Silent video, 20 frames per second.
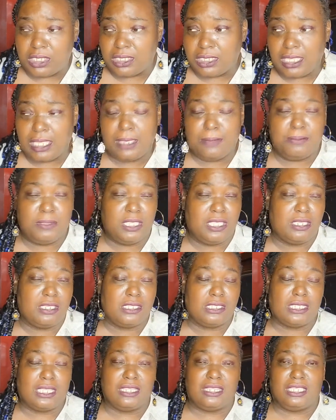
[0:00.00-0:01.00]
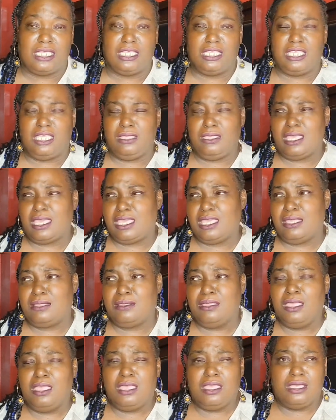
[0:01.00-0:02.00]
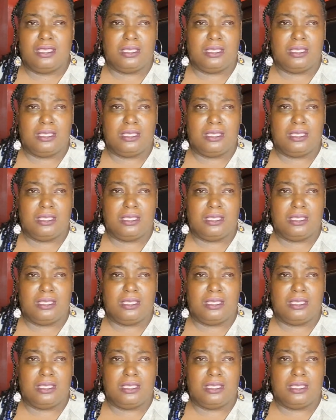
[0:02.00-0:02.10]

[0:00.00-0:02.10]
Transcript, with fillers: than that because I think he had